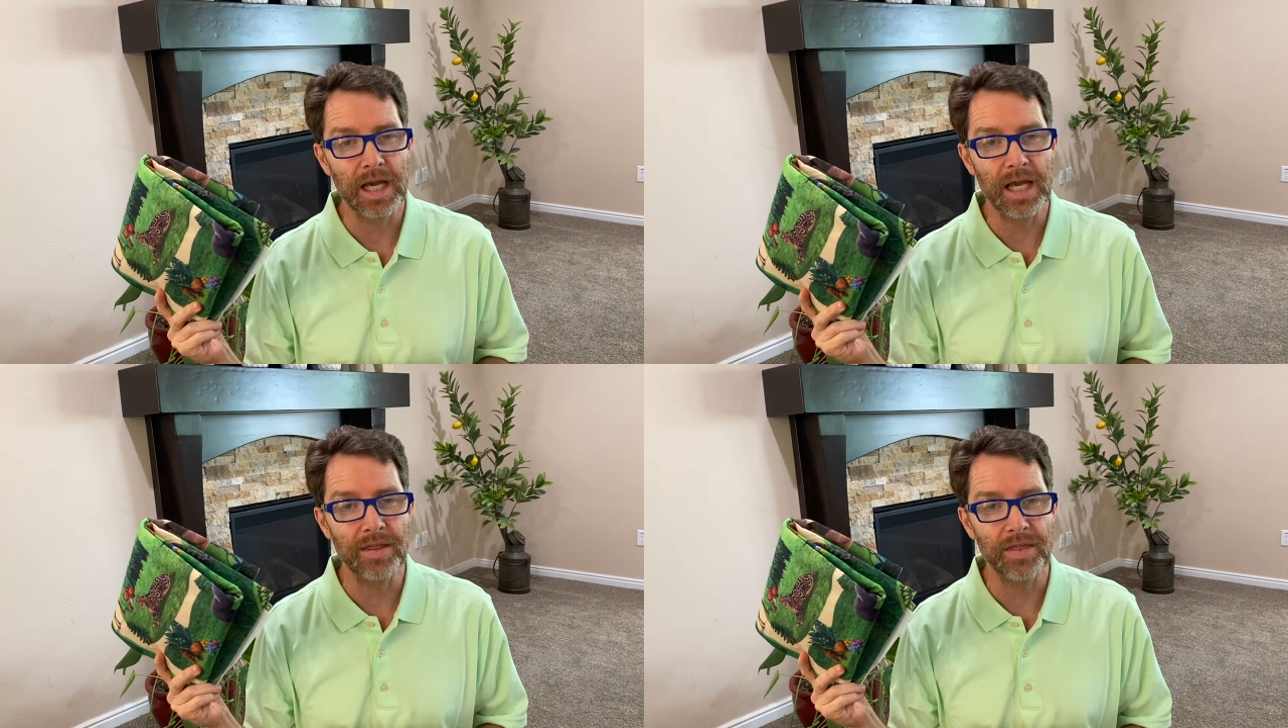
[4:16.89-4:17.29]

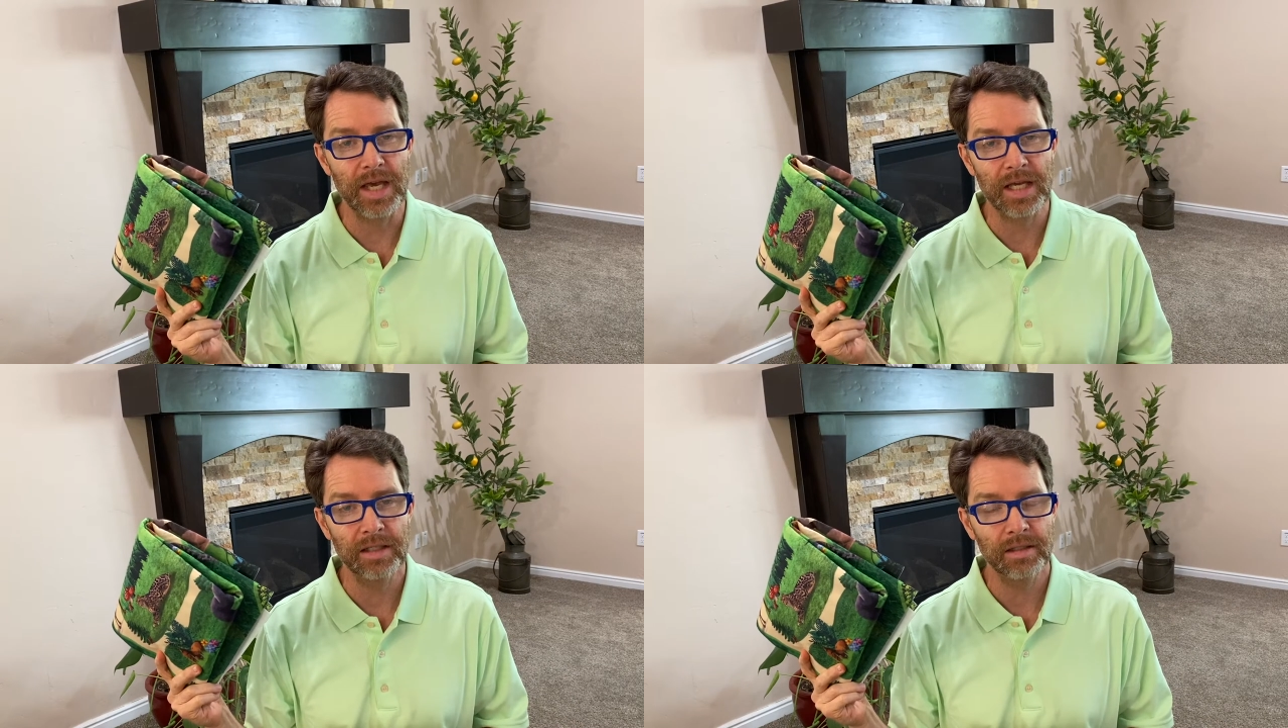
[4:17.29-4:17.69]
and
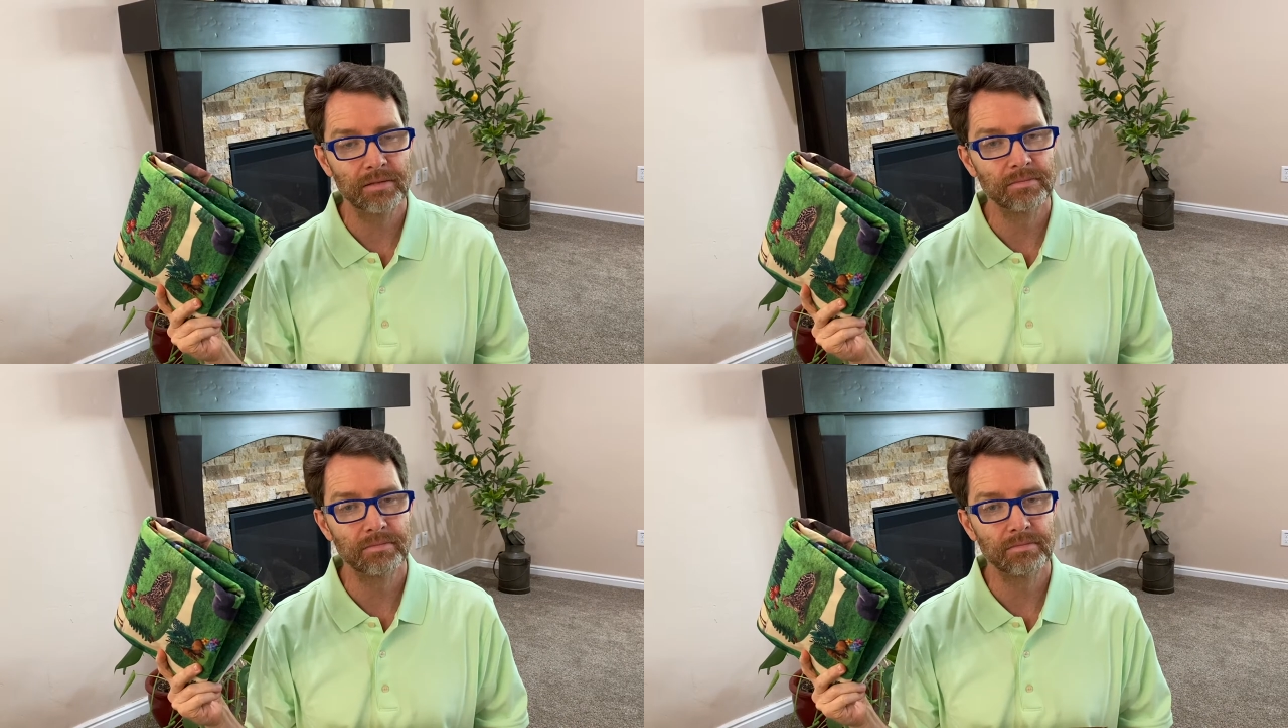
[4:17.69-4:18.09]
then
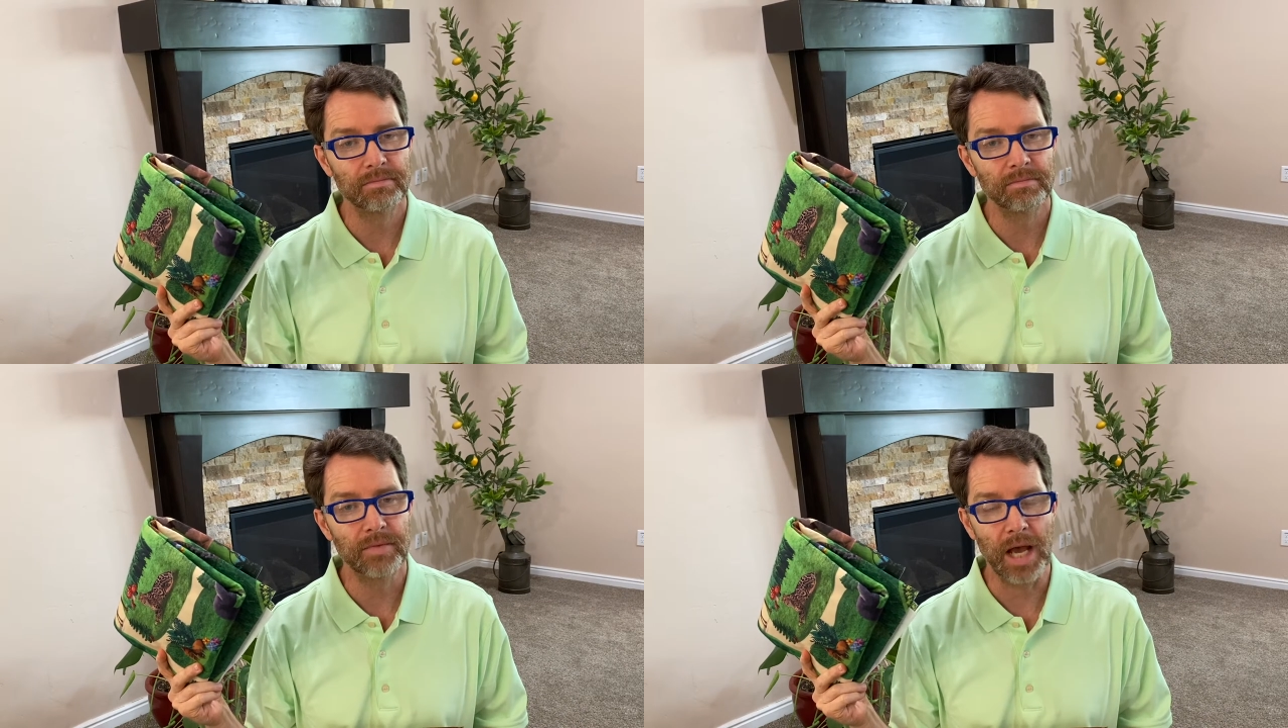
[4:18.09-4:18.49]

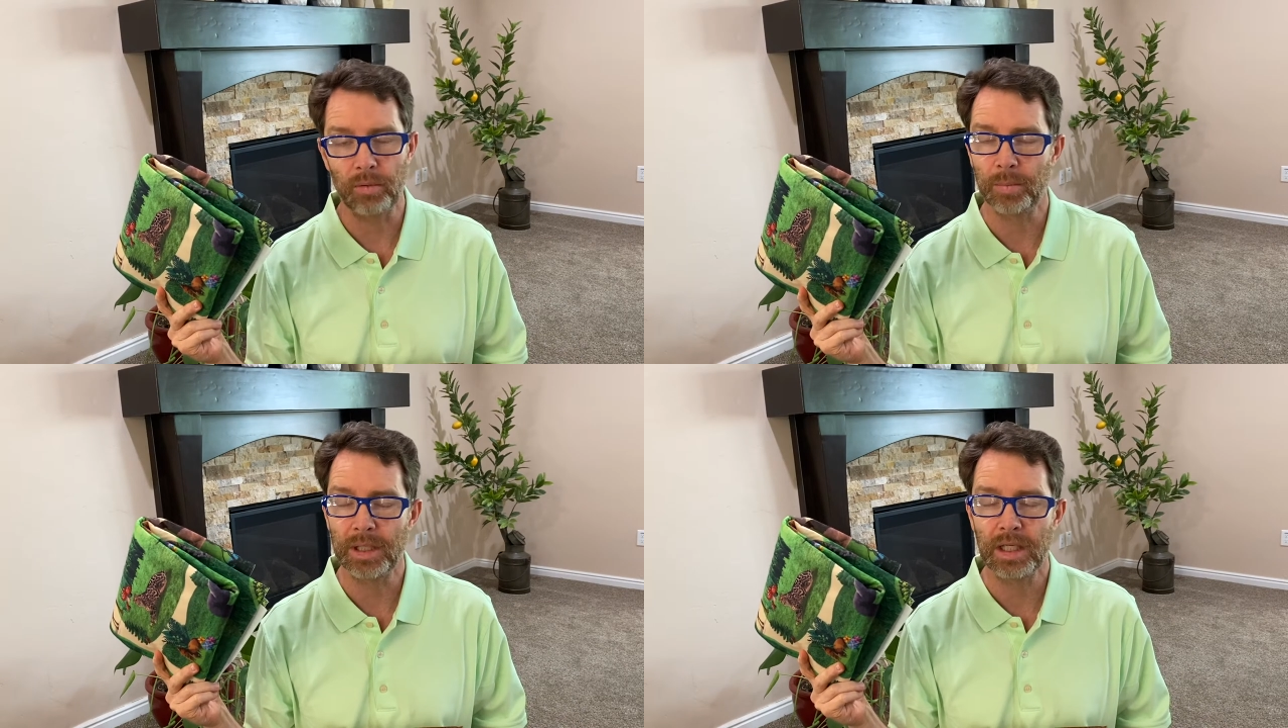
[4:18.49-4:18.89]
that
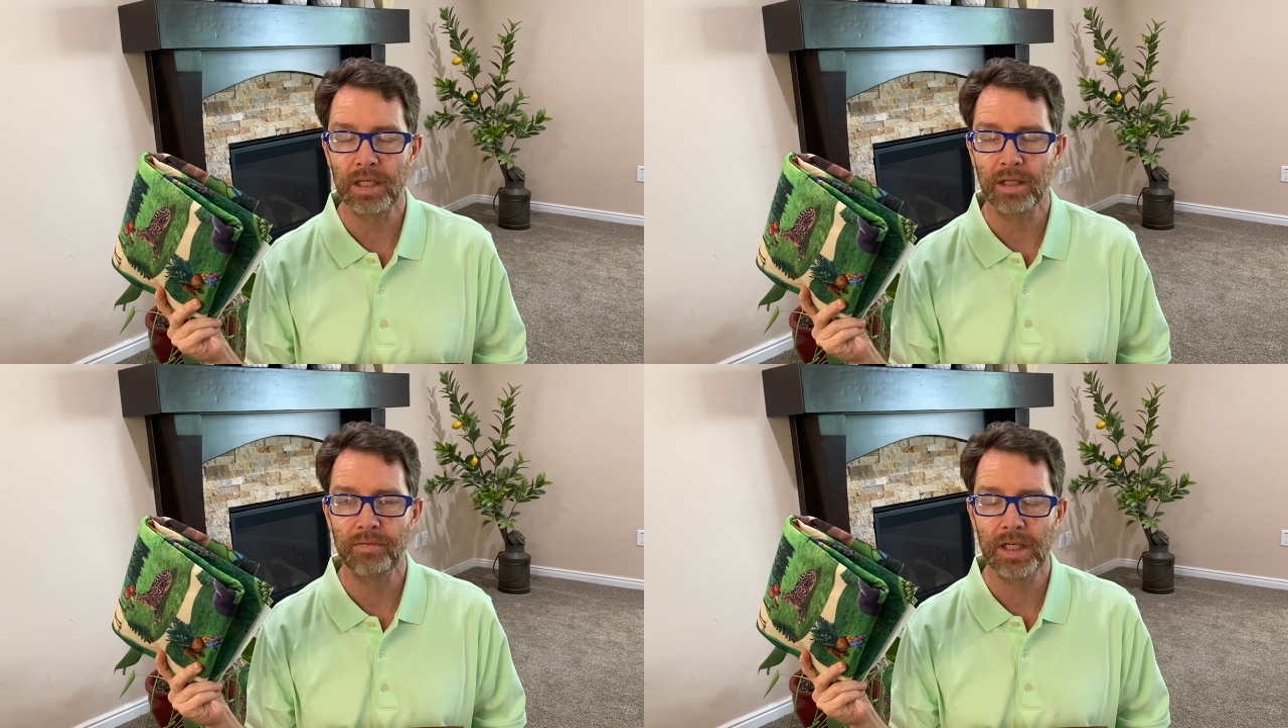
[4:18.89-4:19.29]
will be the
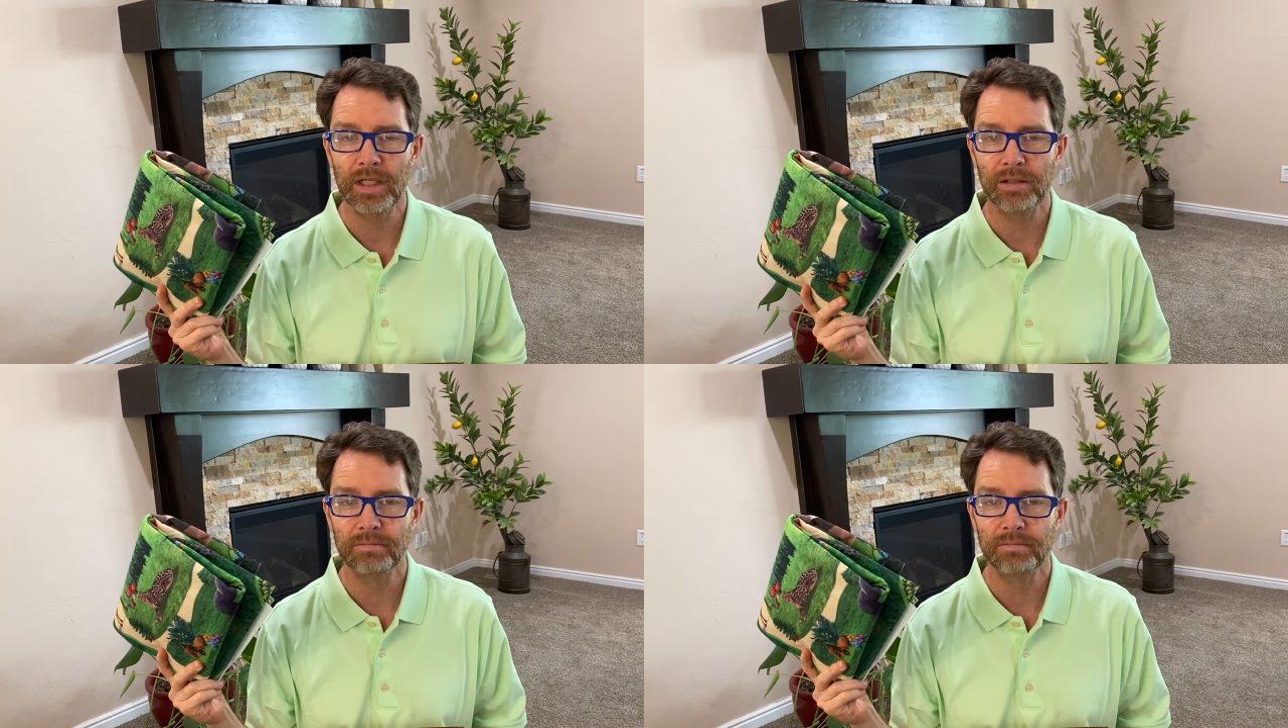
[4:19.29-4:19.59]
end of the video.